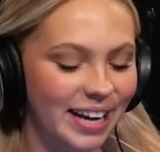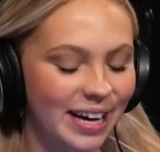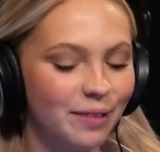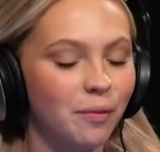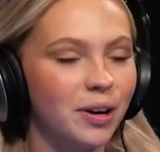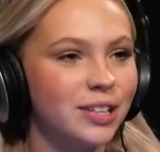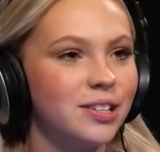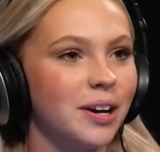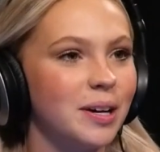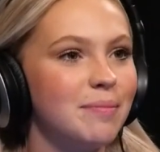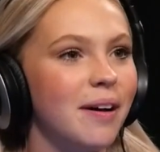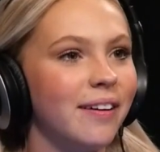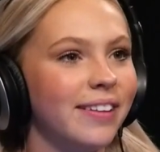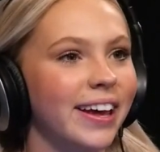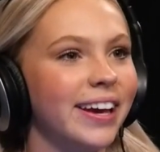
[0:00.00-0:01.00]
I want to talk
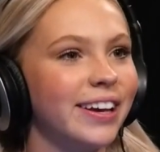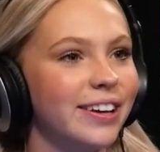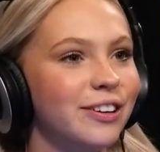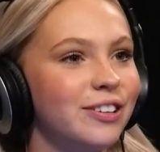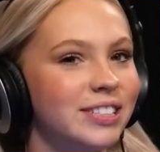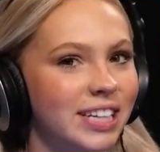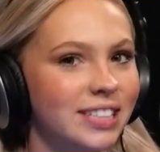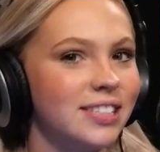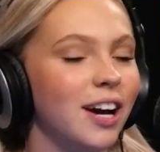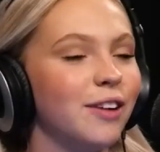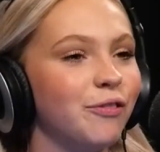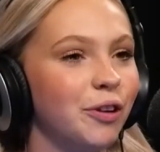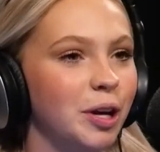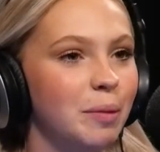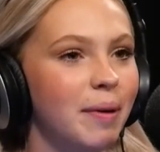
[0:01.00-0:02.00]
about, like, your TikTok
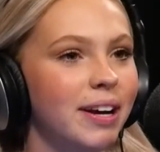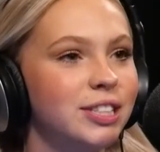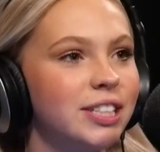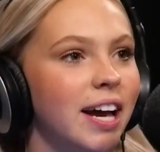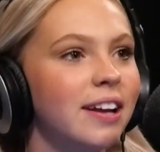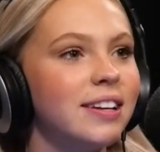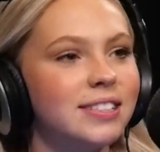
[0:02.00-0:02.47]
For You page again,